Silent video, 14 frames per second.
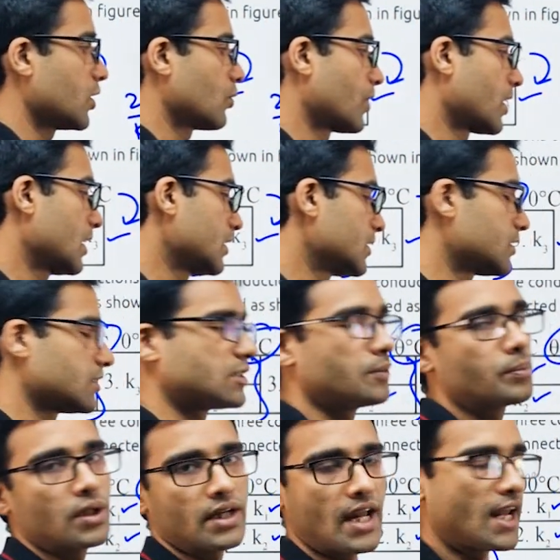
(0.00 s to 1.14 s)
to worry, this is
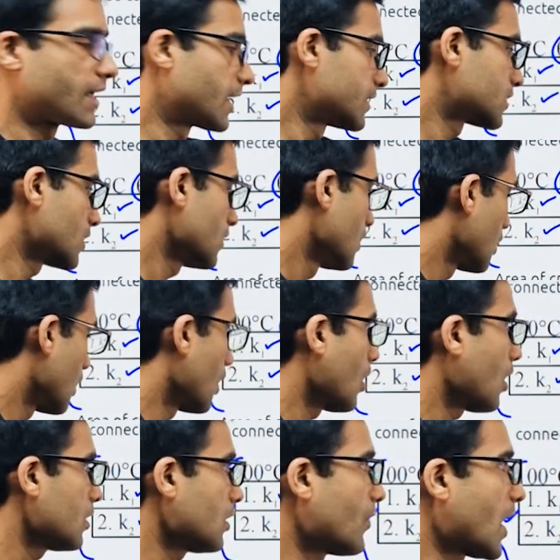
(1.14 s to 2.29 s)
simple calculation,
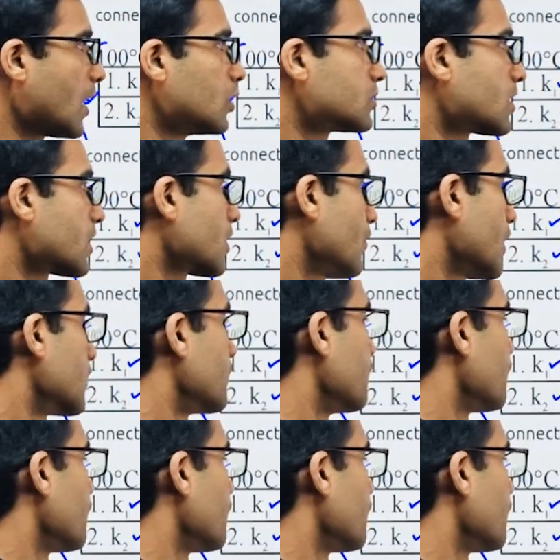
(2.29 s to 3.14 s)
all the values are given.